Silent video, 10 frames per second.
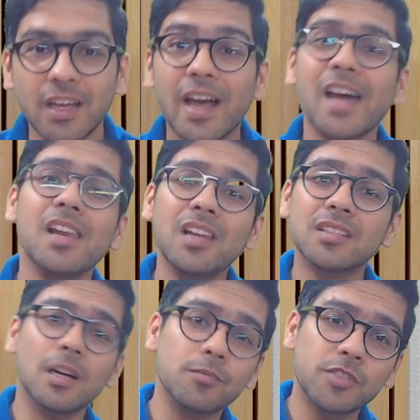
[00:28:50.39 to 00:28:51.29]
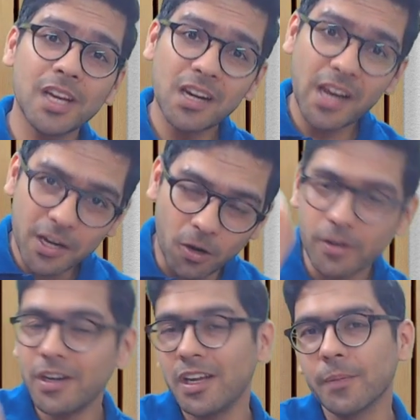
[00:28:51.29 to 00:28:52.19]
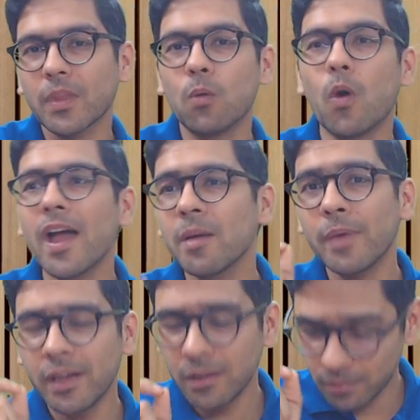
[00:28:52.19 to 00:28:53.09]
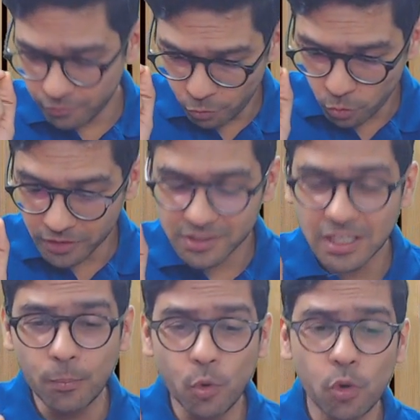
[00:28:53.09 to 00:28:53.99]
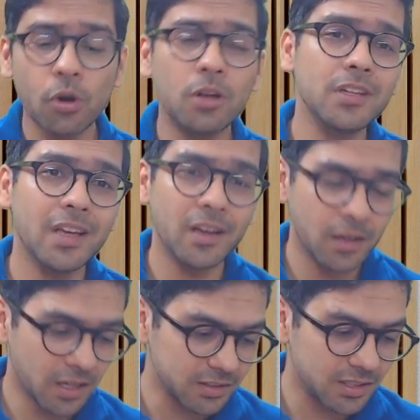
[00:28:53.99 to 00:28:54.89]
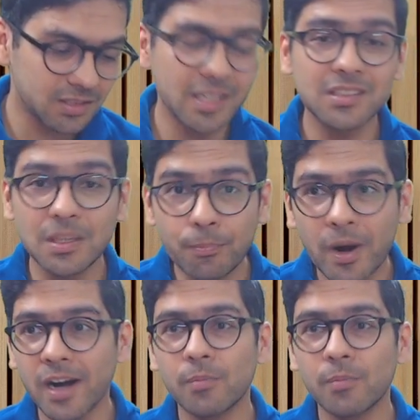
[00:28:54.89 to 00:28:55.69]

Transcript: And in a subject like auditing, why am I focusing more on the consistency part?